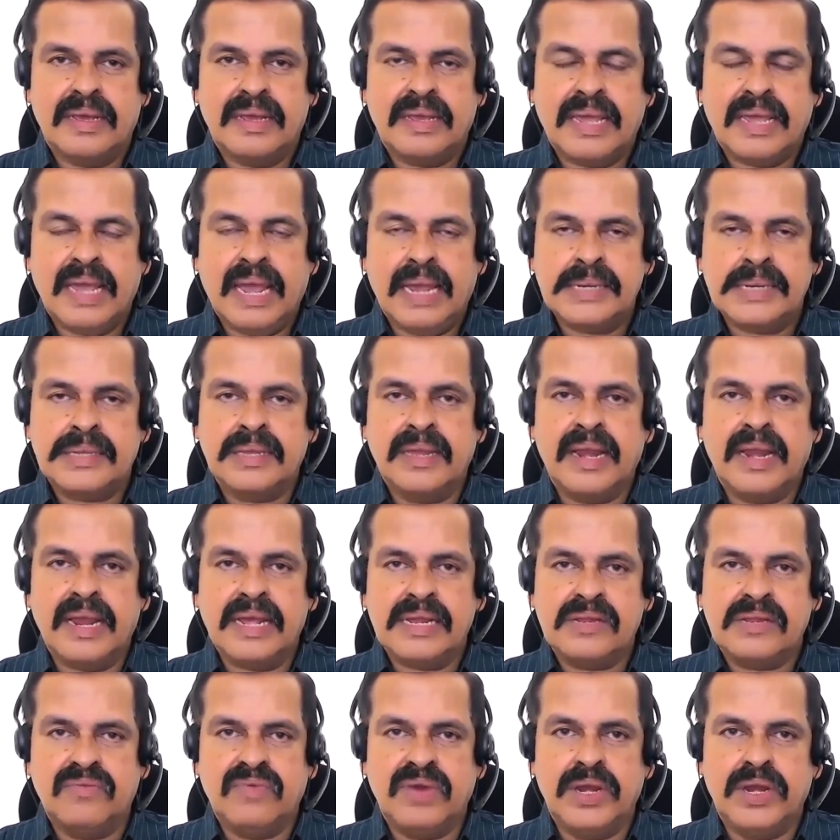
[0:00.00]
Catch the
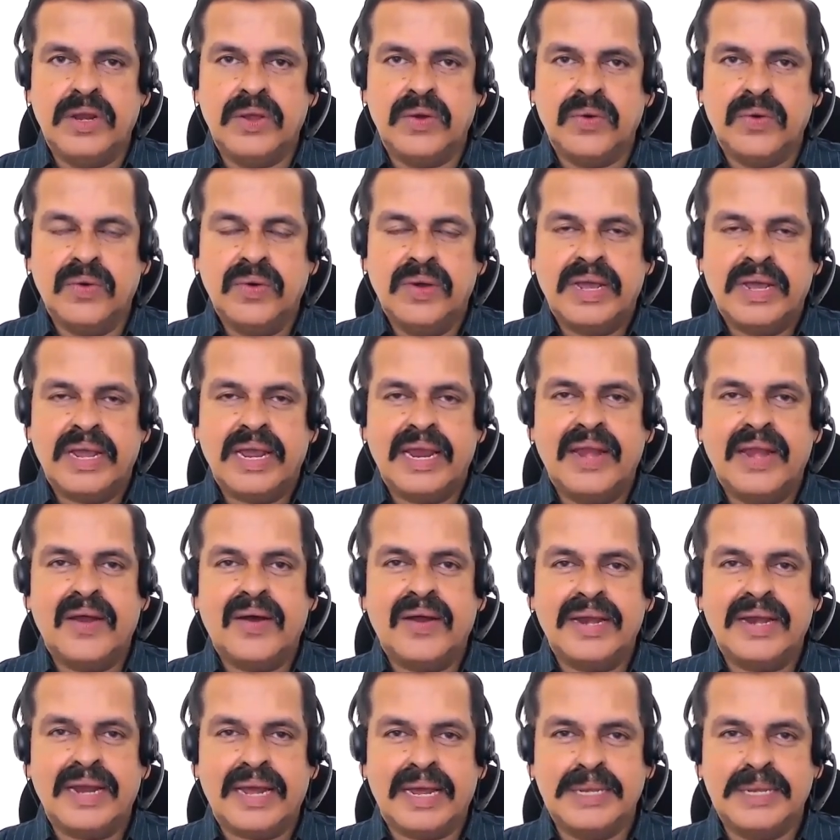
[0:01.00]
next video in
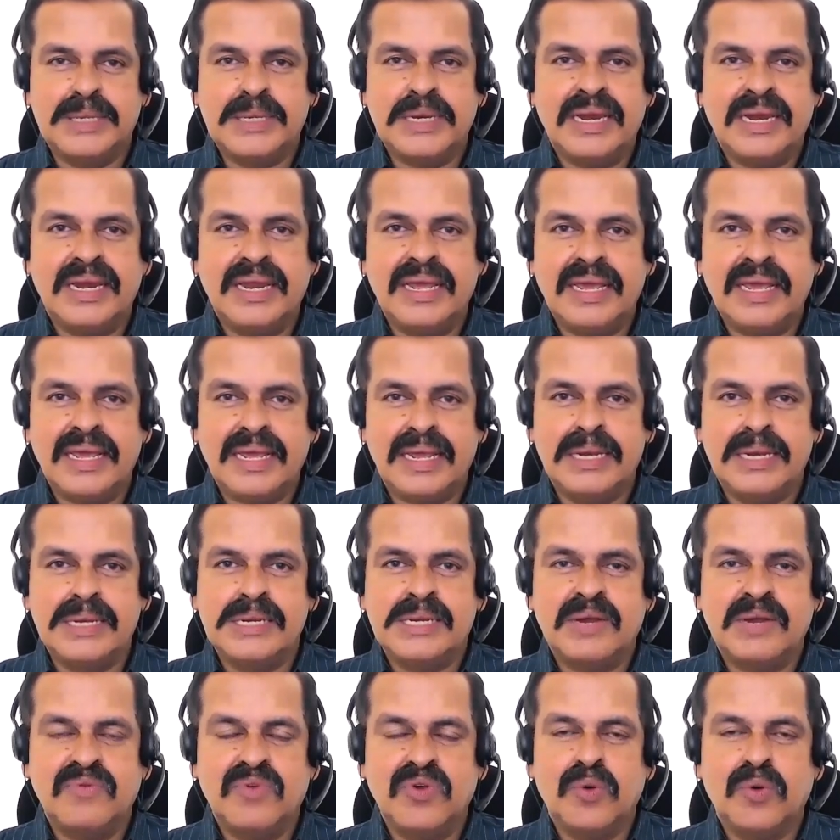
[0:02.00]
our GD
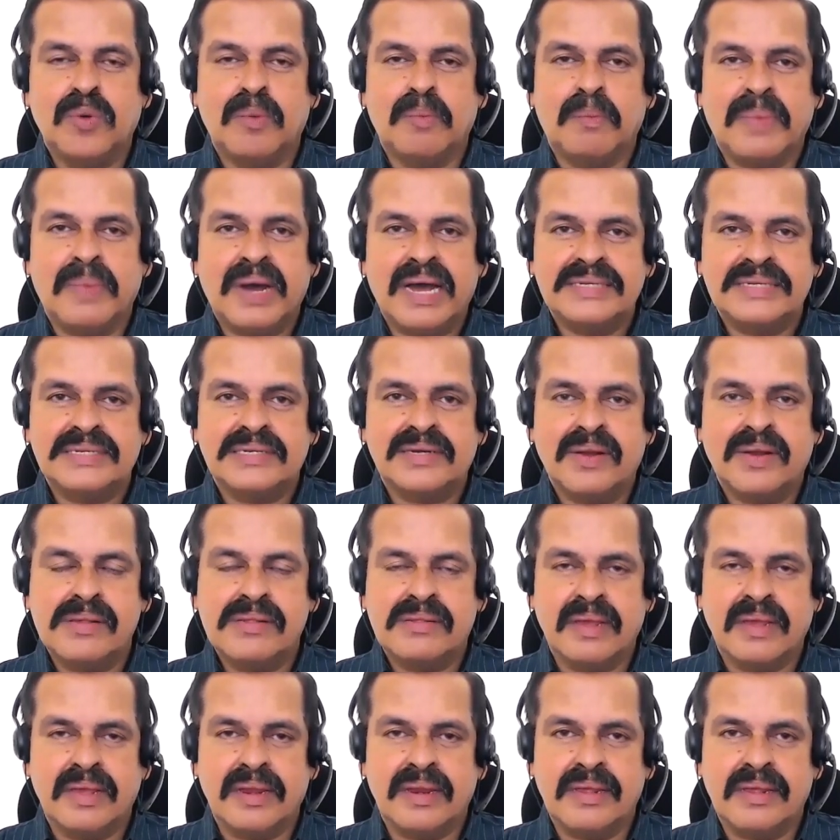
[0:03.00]
interview mastery
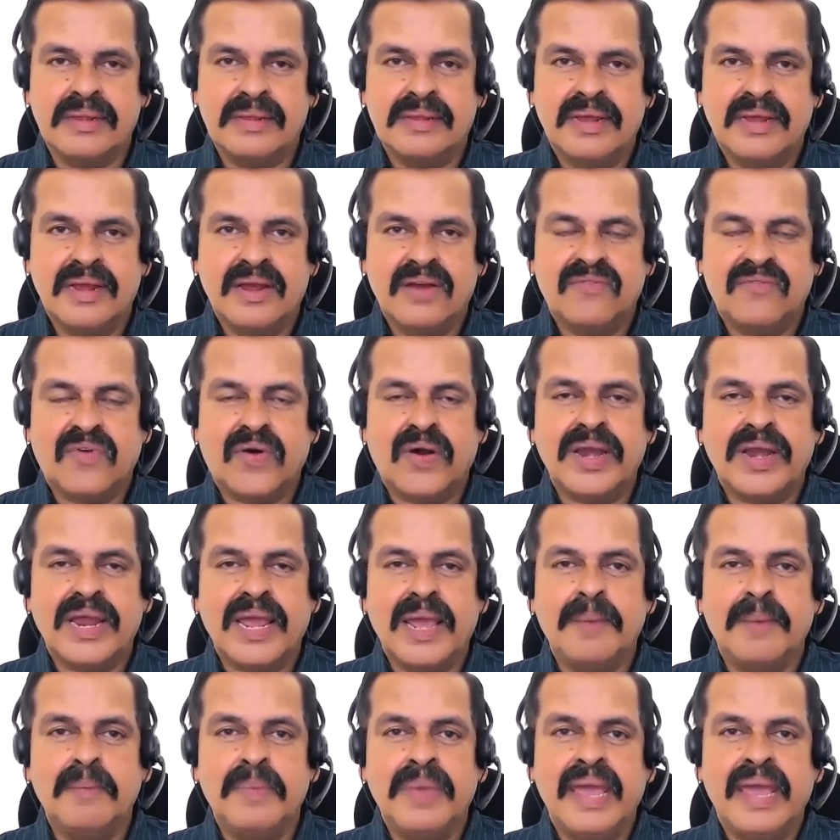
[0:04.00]
series for
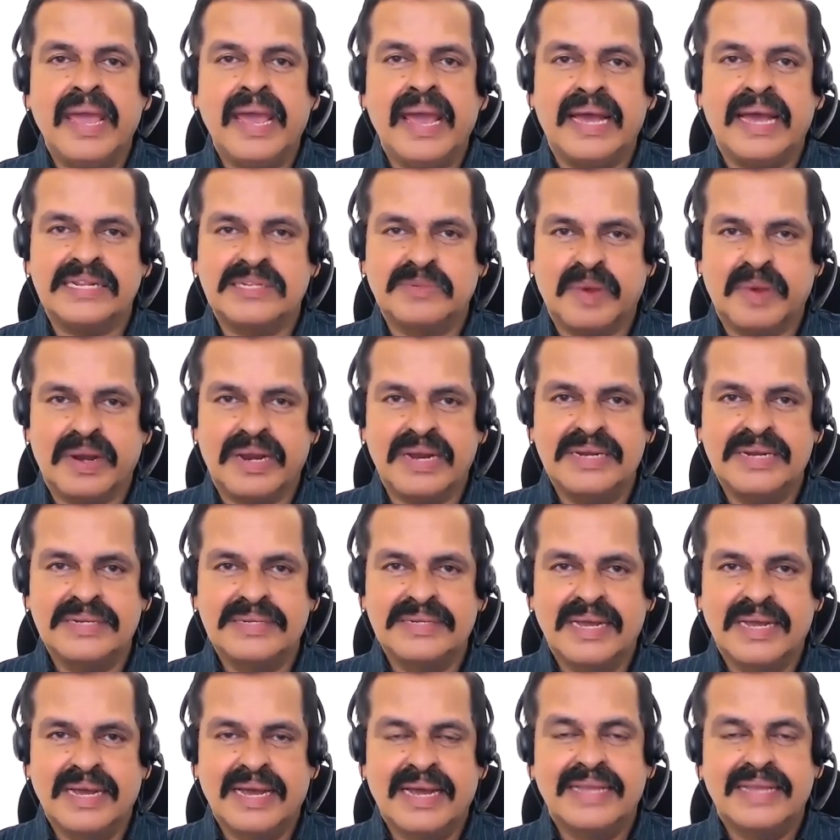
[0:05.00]
MBA
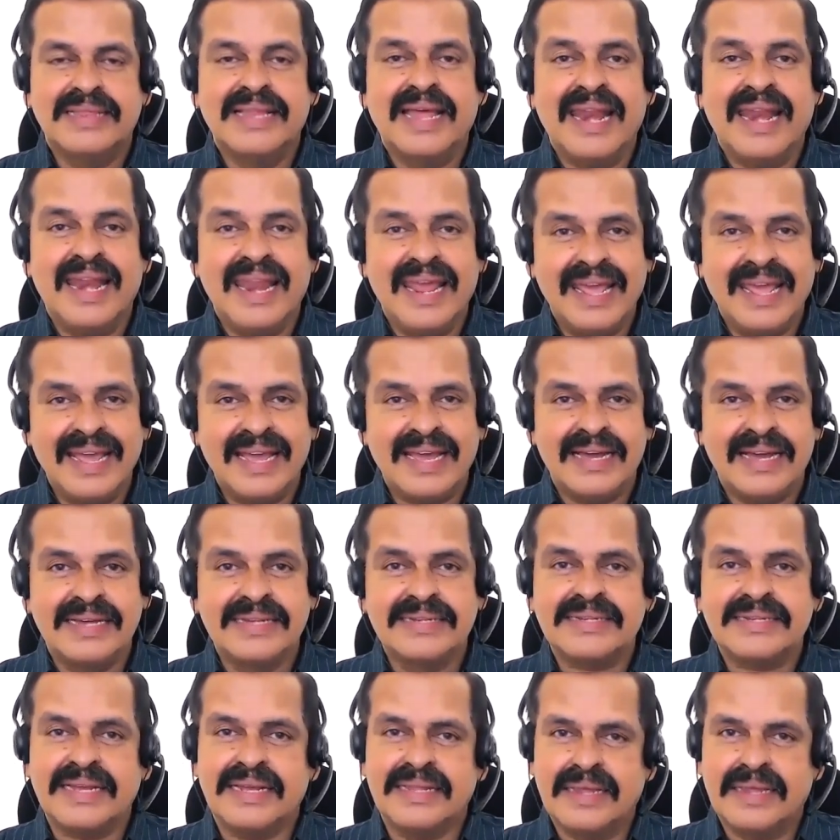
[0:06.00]
aspirants. The link
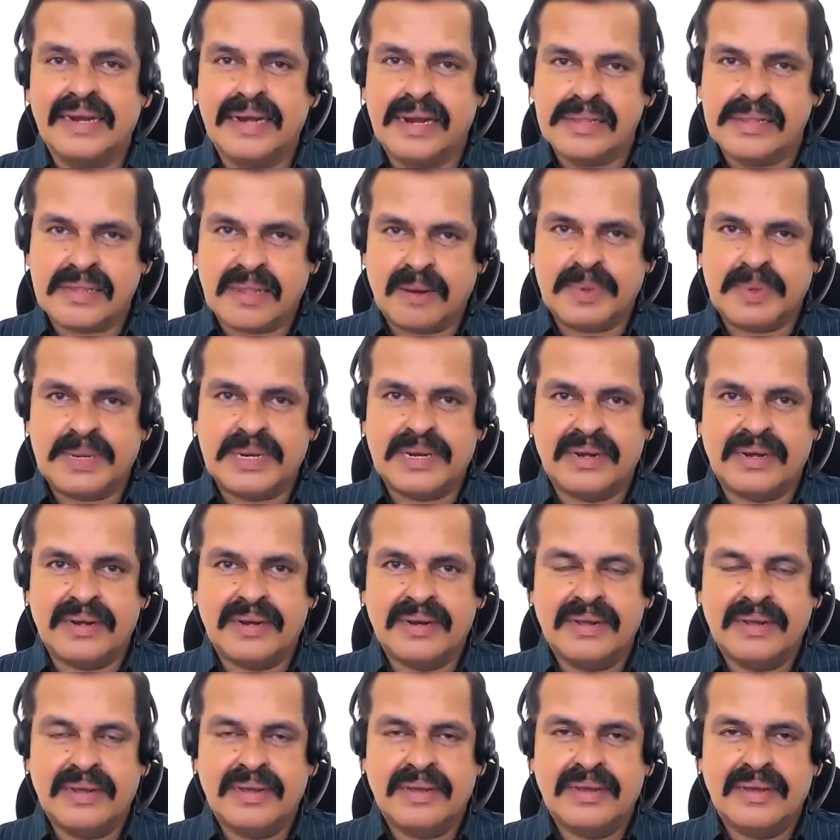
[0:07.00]
is in the description.
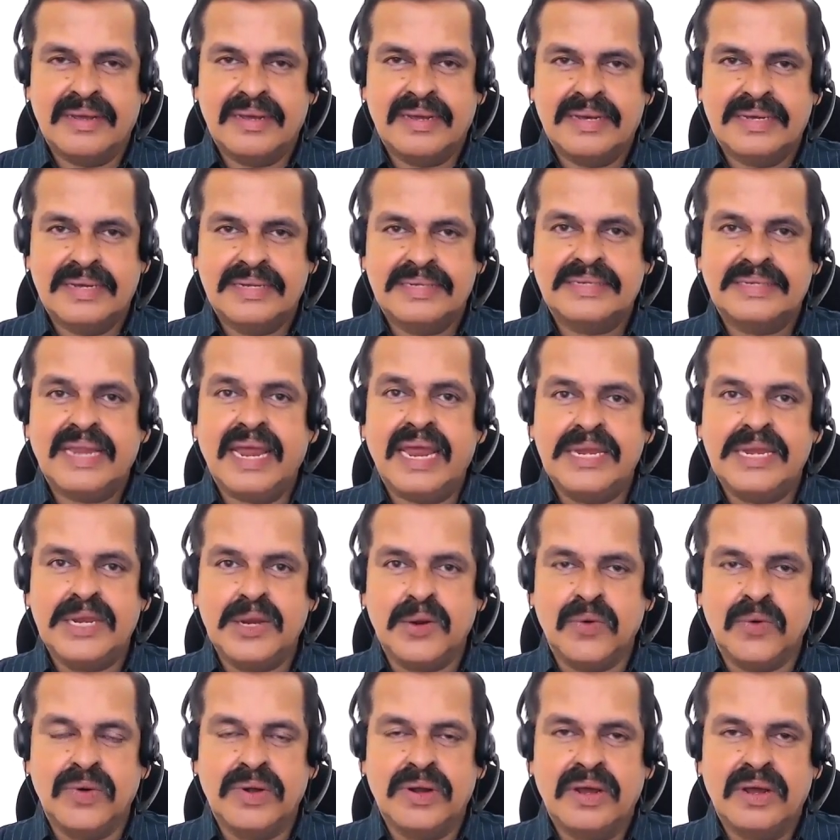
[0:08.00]
Stay
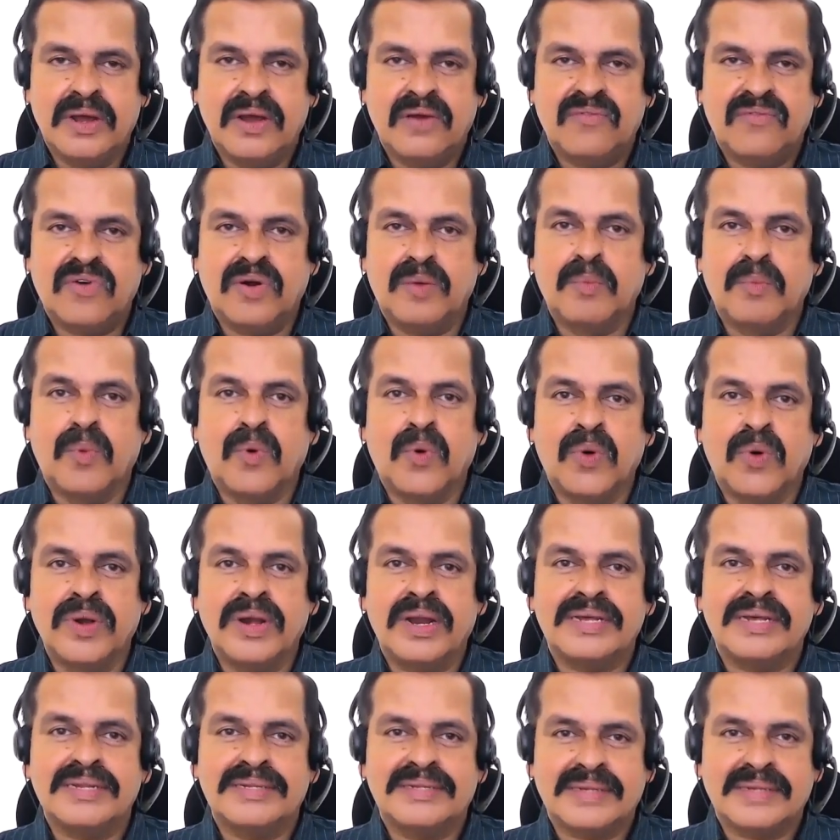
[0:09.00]
tuned for
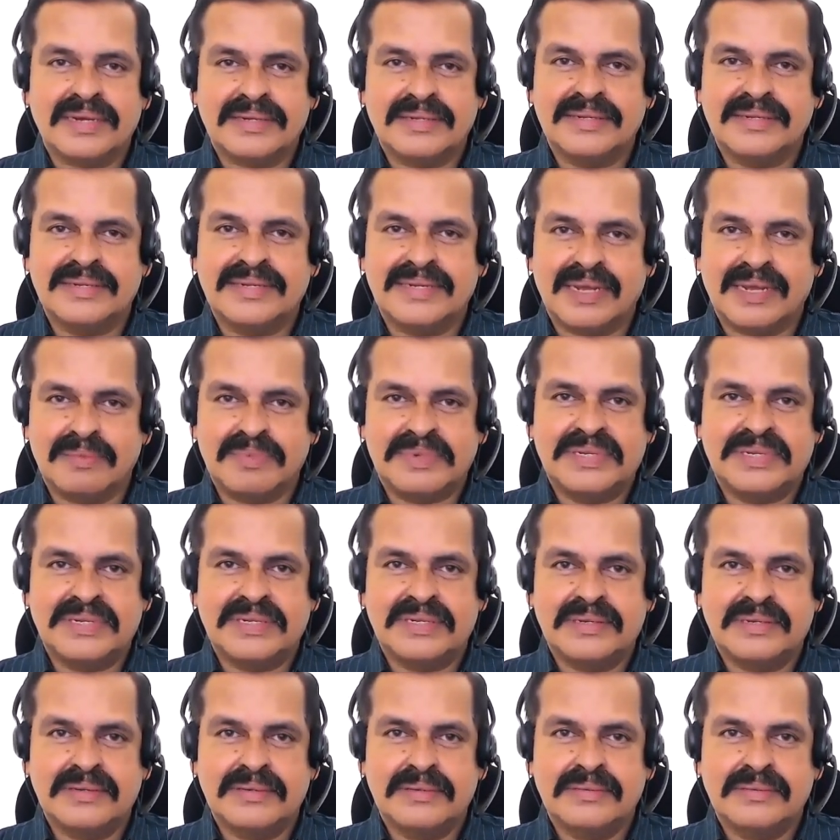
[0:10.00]
more success tips.